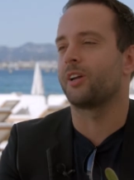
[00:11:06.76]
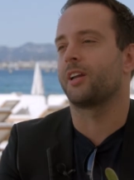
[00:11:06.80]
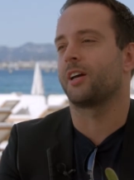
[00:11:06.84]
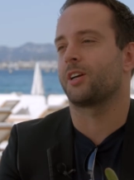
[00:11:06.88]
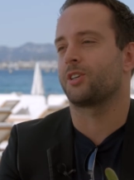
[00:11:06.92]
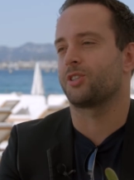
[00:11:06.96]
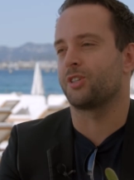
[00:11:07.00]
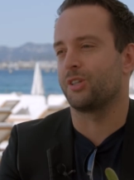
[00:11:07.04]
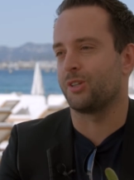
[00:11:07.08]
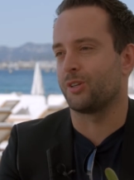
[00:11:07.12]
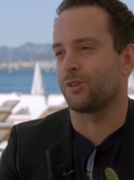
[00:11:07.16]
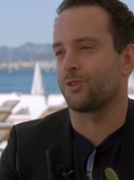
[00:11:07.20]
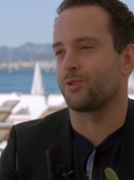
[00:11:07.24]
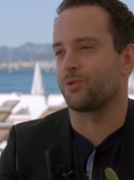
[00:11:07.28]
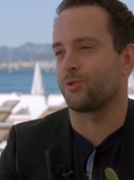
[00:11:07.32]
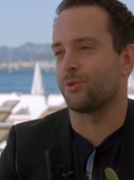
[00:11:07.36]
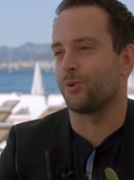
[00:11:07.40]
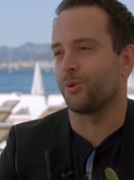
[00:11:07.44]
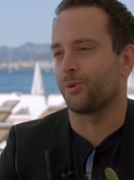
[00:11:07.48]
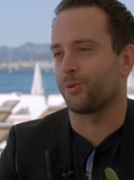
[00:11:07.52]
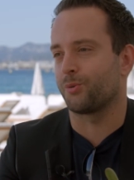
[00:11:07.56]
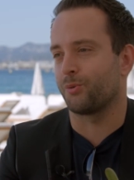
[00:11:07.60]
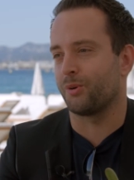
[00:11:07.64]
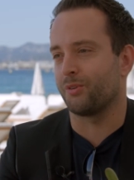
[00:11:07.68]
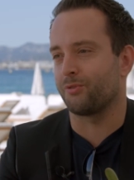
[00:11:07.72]
actually the
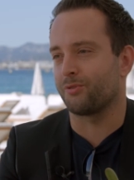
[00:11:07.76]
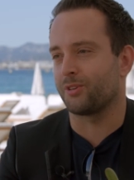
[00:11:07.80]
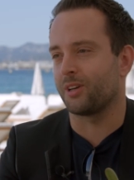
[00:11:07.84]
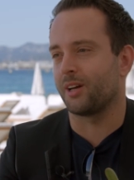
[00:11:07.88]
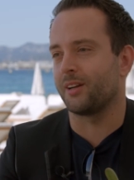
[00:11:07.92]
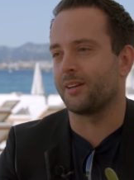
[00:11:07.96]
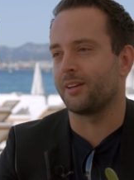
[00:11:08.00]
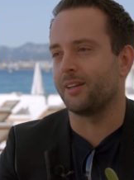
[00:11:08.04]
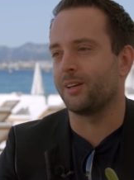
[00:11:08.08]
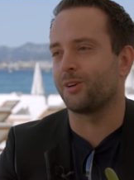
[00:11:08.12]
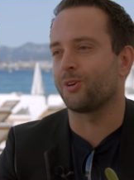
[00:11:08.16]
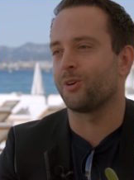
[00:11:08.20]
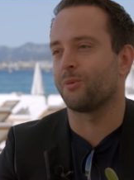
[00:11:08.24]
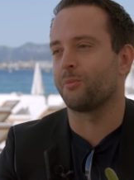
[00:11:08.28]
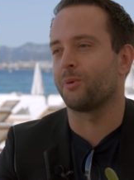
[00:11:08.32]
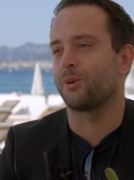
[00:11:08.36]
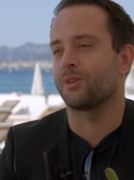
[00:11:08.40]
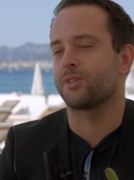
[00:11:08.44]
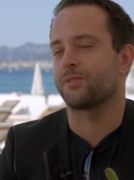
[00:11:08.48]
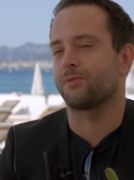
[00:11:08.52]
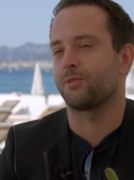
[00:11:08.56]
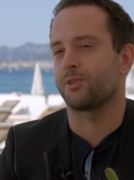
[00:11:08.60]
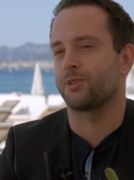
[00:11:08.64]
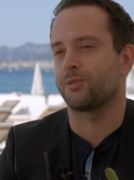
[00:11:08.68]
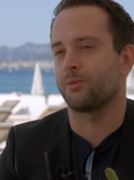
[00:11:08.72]
truth. We've done
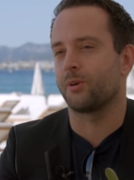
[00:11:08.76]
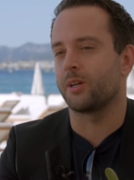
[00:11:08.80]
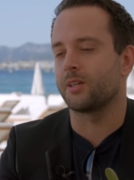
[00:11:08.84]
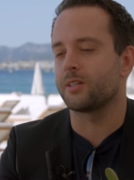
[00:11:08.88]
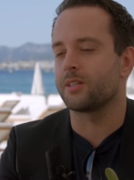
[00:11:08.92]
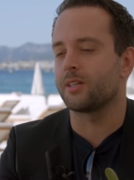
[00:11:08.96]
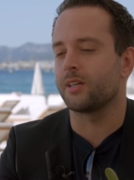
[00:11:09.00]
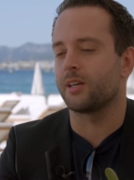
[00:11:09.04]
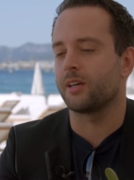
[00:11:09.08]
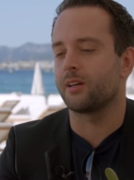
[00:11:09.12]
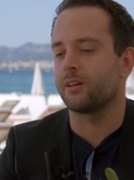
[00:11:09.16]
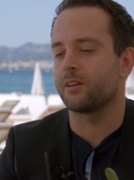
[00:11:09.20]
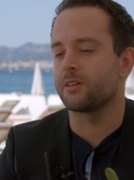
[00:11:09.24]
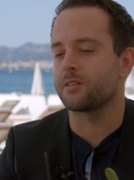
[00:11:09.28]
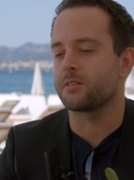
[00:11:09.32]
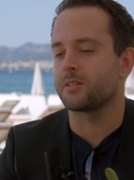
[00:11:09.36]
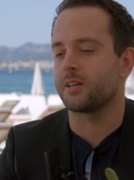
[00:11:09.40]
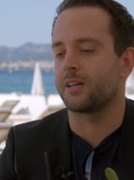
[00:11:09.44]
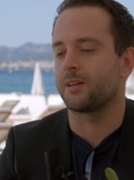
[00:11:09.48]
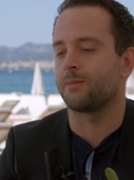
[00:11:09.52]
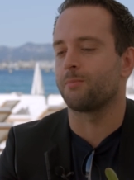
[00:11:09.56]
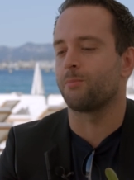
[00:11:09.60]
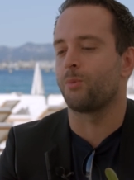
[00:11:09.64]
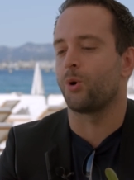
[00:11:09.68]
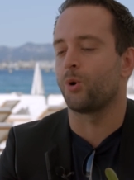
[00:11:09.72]
e-commerce for 20 years,
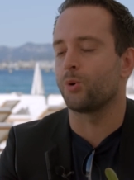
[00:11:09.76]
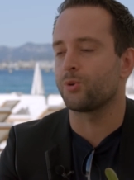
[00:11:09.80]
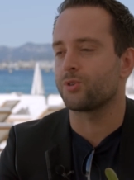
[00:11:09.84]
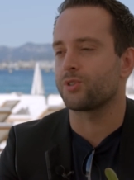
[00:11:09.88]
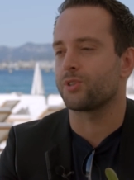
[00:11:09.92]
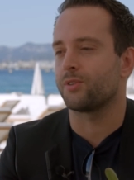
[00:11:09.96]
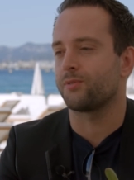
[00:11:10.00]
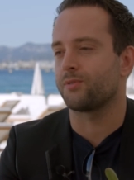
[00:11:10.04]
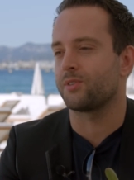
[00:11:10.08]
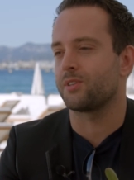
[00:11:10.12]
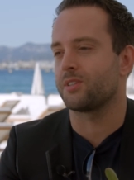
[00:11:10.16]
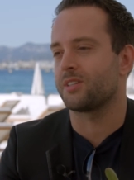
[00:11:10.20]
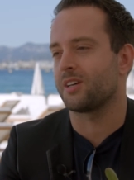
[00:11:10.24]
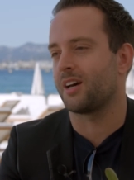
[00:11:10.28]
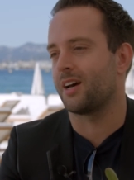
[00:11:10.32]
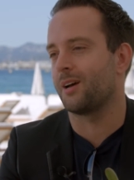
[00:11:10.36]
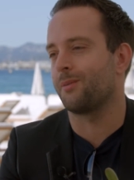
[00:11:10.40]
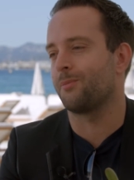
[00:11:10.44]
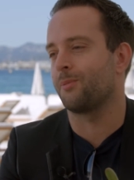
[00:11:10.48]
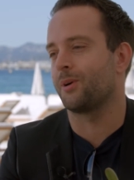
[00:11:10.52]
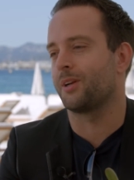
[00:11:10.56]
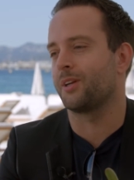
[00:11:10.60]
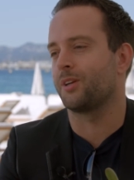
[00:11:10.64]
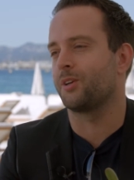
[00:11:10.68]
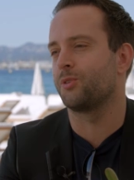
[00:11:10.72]
and most of the
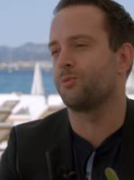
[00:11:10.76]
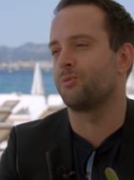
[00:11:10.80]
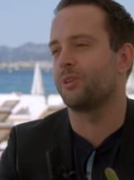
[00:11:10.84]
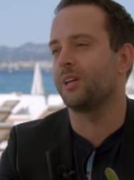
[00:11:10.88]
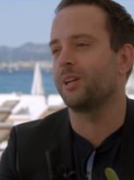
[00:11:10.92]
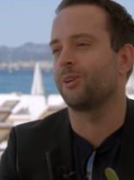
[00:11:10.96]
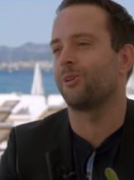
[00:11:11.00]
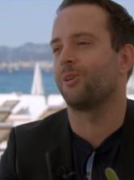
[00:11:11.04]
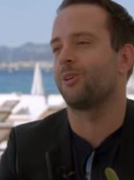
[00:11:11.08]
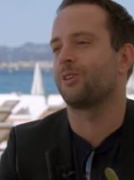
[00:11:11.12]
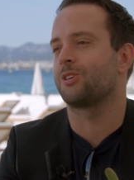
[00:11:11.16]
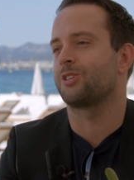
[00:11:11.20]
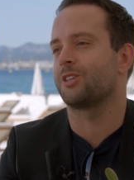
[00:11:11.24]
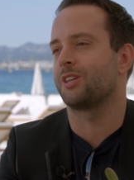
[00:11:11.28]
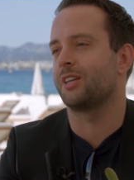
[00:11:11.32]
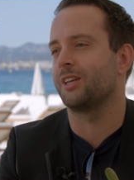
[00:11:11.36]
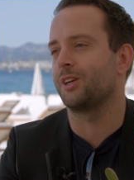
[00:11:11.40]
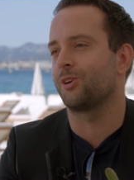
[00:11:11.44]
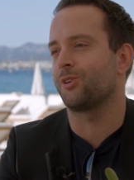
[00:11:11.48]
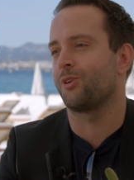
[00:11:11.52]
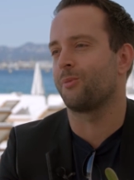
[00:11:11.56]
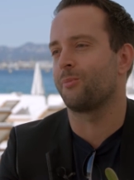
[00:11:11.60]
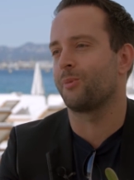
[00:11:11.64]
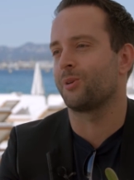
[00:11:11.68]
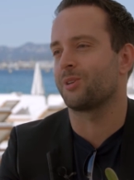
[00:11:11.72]
time when you relaunch an
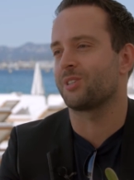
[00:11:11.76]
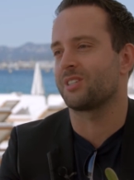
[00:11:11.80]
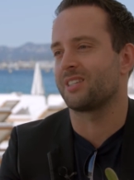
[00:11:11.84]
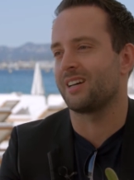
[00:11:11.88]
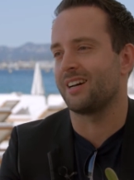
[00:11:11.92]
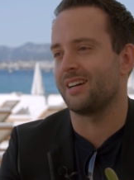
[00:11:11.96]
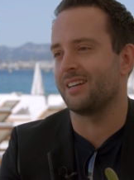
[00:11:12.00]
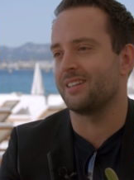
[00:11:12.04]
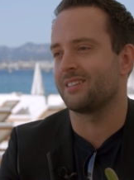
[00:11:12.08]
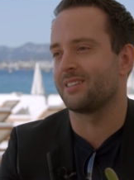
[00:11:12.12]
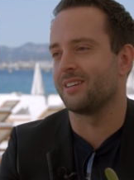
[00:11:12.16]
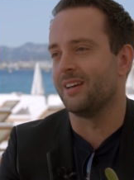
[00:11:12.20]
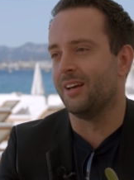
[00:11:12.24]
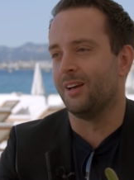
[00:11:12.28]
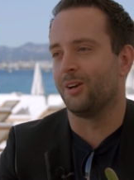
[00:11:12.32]
e-commerce site,